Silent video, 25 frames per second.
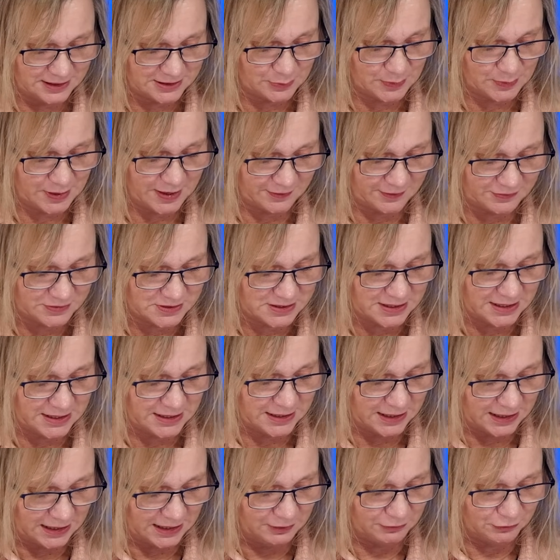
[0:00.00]
as we have
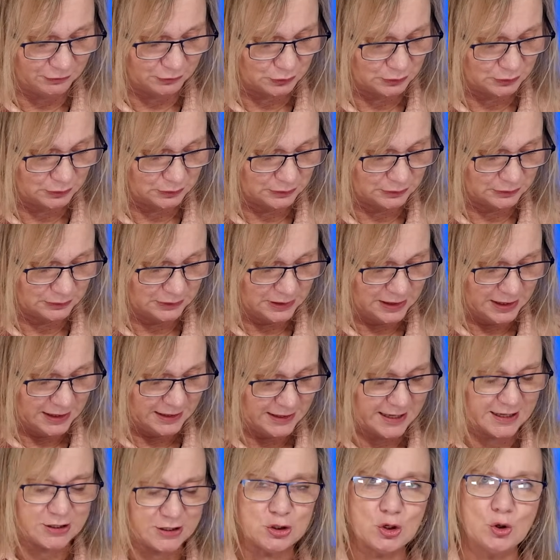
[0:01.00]
seen evil,
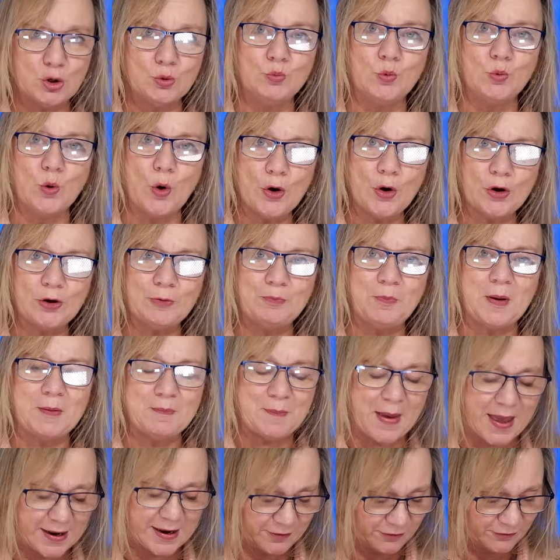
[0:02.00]
let your work
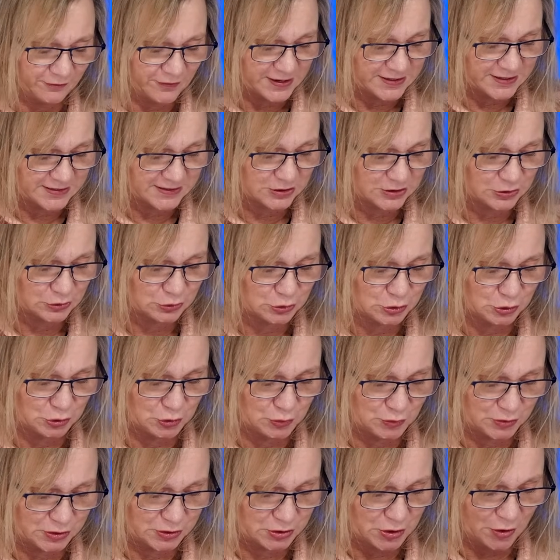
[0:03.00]
be manifest to
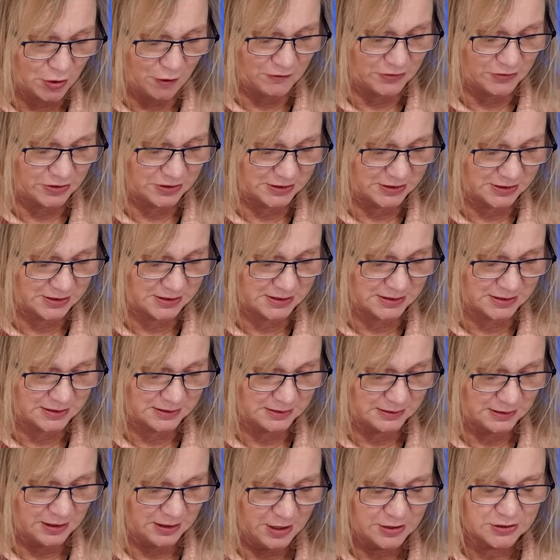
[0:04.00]
your
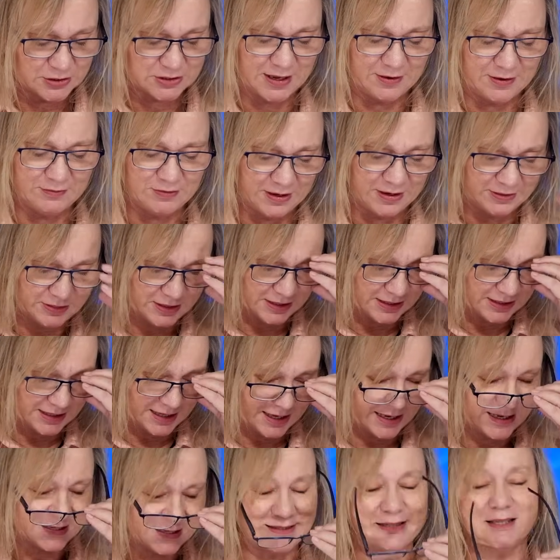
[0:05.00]
servants. So, even in the
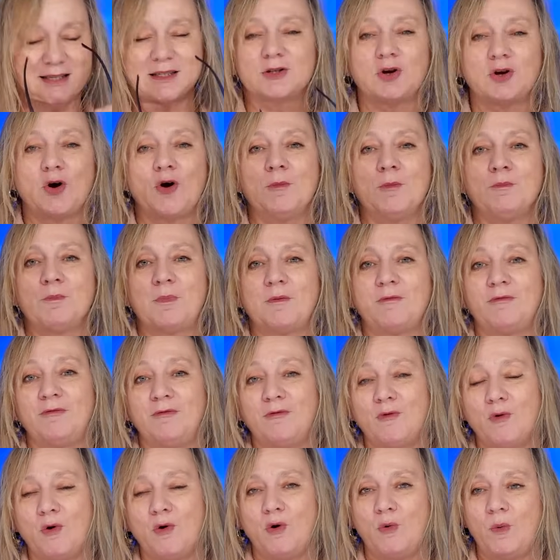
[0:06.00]
years that's gone
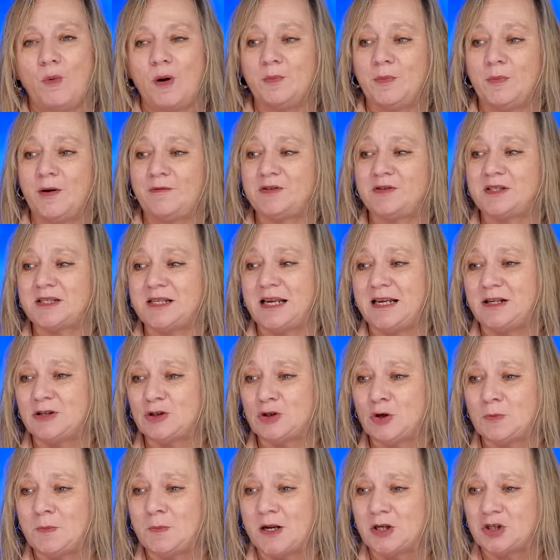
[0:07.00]
before, when we've
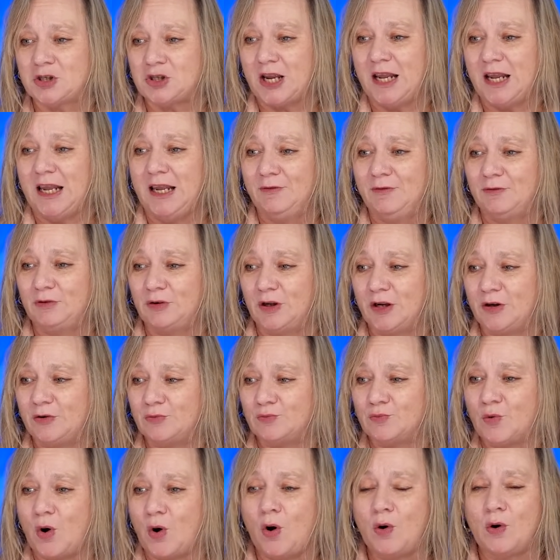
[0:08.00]
seen so much evil
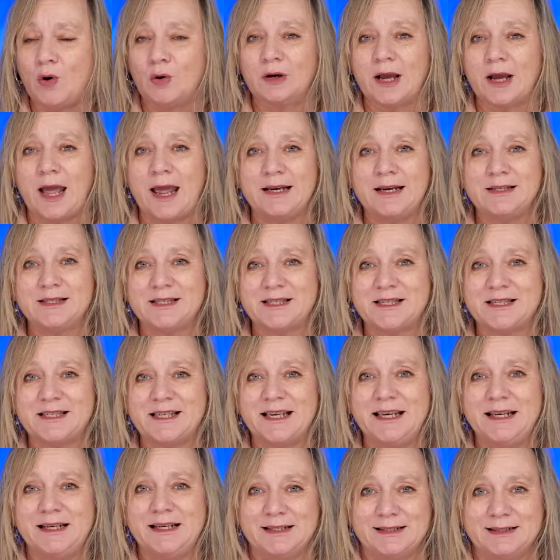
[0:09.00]
and wrong and
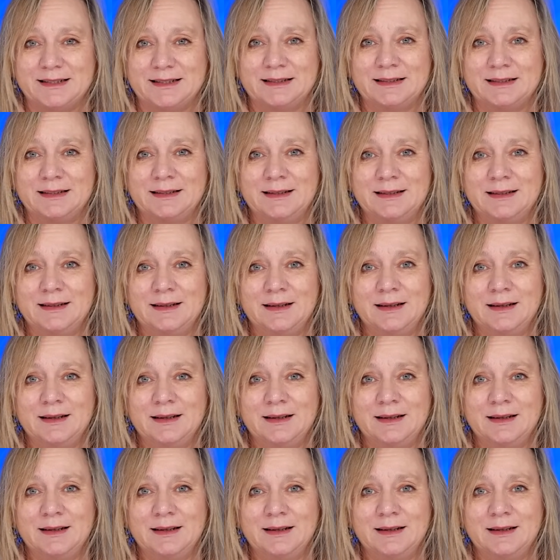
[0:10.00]
sin,